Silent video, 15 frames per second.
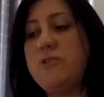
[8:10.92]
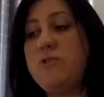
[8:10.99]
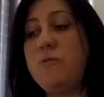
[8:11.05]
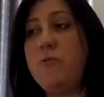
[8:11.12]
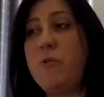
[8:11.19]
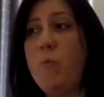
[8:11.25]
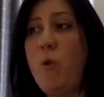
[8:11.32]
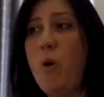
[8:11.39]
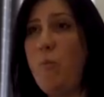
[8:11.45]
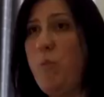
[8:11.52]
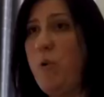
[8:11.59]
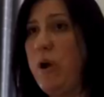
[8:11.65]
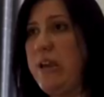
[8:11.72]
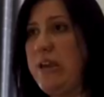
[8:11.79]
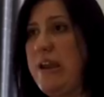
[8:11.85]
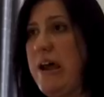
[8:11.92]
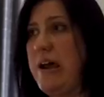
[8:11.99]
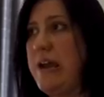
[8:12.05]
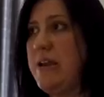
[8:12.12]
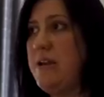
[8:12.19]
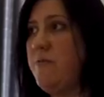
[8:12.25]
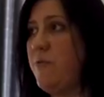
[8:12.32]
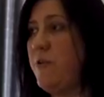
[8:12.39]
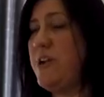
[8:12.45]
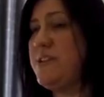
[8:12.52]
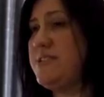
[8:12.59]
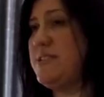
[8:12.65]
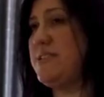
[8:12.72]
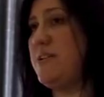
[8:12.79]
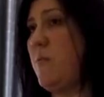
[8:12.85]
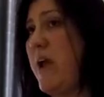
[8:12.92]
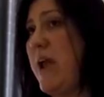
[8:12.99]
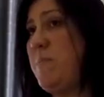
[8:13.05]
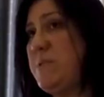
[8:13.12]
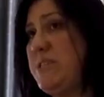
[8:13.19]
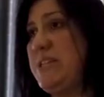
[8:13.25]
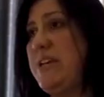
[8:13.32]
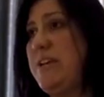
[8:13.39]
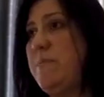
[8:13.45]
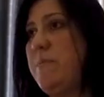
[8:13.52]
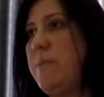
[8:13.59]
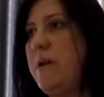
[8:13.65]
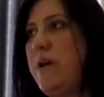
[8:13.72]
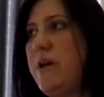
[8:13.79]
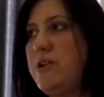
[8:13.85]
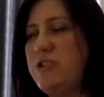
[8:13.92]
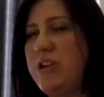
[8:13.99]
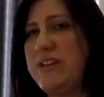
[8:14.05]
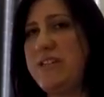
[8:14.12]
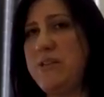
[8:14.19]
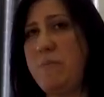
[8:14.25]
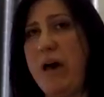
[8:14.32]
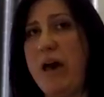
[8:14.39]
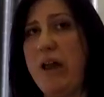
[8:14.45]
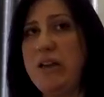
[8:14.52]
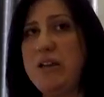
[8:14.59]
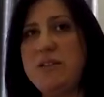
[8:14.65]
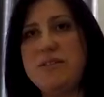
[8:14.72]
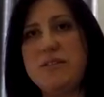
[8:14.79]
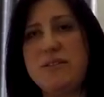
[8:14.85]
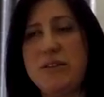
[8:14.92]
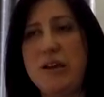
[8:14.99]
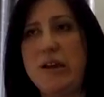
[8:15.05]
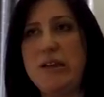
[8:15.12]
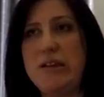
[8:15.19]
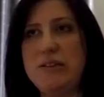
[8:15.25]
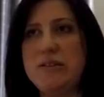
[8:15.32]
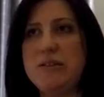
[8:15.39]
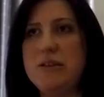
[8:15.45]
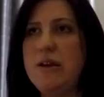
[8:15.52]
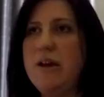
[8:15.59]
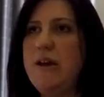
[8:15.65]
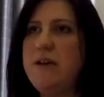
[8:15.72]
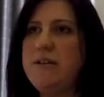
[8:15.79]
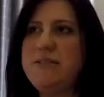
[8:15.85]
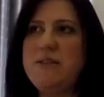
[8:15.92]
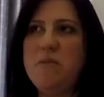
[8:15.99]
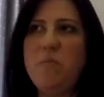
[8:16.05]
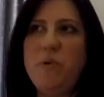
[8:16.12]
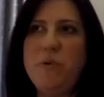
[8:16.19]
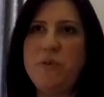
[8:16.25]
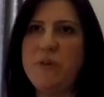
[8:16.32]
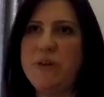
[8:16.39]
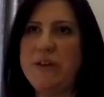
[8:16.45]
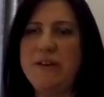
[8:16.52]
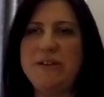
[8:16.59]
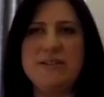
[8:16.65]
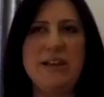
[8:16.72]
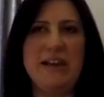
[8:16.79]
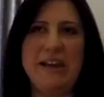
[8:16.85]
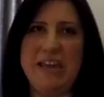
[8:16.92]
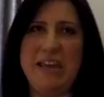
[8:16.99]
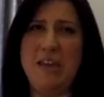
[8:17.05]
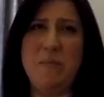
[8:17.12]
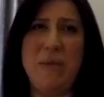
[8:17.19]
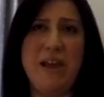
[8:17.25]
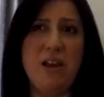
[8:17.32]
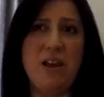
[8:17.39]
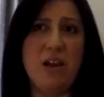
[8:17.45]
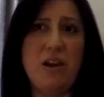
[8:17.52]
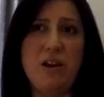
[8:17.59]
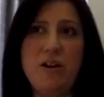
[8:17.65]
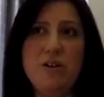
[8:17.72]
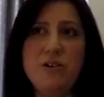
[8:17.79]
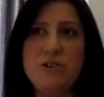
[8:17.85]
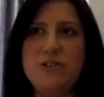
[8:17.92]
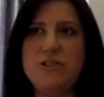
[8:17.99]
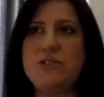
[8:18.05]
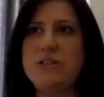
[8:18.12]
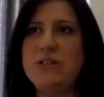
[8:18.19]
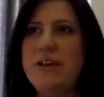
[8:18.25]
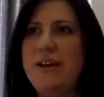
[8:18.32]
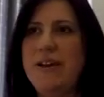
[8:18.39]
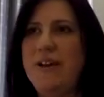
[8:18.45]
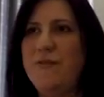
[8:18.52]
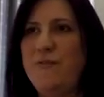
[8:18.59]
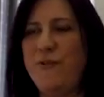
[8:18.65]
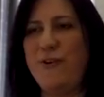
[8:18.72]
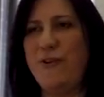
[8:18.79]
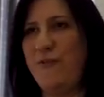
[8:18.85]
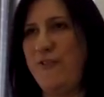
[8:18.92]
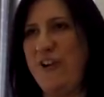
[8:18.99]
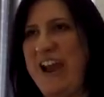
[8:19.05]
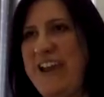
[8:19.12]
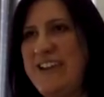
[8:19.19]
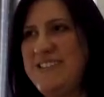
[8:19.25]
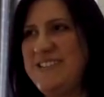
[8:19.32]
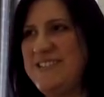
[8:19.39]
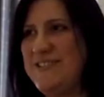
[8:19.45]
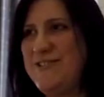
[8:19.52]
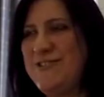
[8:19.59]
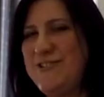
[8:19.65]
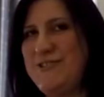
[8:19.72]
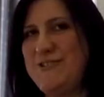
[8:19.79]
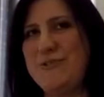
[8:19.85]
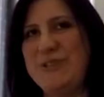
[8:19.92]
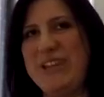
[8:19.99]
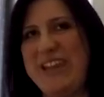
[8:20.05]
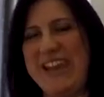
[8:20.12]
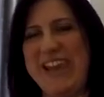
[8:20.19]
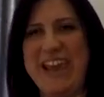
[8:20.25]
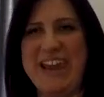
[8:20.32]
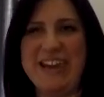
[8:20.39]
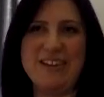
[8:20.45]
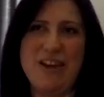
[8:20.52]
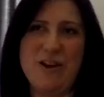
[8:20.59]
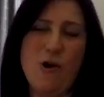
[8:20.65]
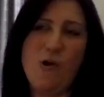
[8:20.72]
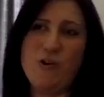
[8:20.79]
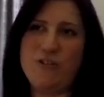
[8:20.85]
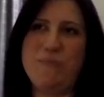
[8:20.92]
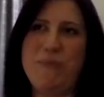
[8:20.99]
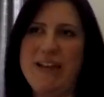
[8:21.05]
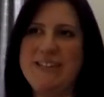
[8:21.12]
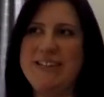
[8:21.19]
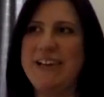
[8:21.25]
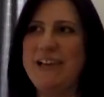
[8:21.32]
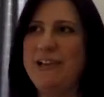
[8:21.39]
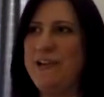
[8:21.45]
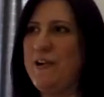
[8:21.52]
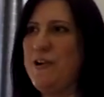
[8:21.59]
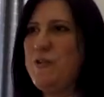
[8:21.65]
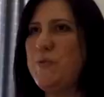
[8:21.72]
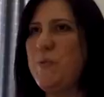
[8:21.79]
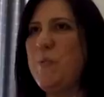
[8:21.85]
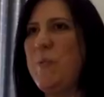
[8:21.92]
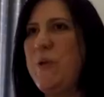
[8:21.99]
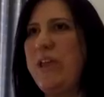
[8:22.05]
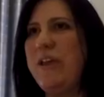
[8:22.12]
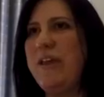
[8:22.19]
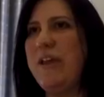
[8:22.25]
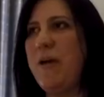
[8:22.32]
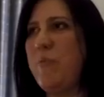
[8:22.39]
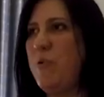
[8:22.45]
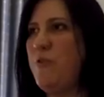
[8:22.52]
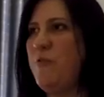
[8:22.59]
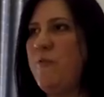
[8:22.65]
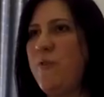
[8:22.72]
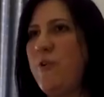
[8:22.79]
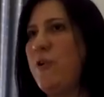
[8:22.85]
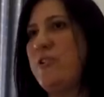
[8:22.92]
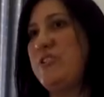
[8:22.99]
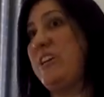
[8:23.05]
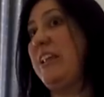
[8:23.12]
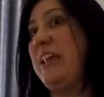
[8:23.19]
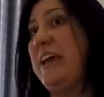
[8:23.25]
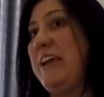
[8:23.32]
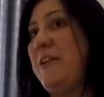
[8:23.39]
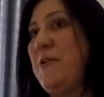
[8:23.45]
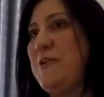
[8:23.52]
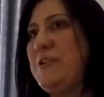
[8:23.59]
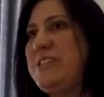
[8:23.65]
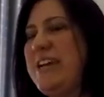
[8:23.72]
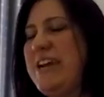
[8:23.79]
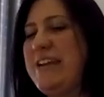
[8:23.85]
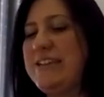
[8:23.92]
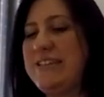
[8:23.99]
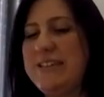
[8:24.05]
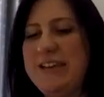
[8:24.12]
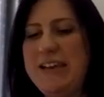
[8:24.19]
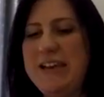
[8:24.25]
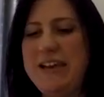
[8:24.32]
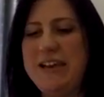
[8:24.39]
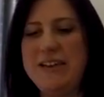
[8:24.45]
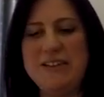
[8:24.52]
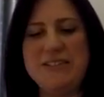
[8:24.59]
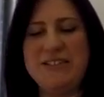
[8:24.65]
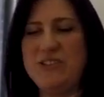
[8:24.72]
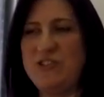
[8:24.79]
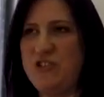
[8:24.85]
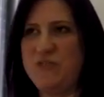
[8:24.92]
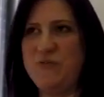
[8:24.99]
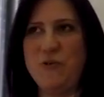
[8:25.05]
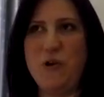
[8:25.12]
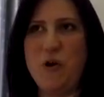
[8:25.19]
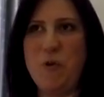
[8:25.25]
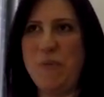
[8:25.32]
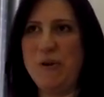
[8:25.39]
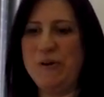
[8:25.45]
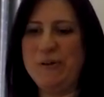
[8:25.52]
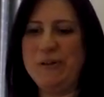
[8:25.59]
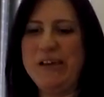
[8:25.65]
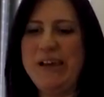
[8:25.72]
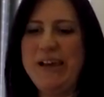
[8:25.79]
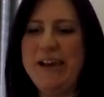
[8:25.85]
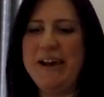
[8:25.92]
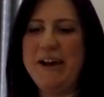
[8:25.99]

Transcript: So from 1.9, for us as a web team, trying to manage the site, simple things like email alerts, for editors, so that they get an automatic alert when we approve or decline content is just phenomenal.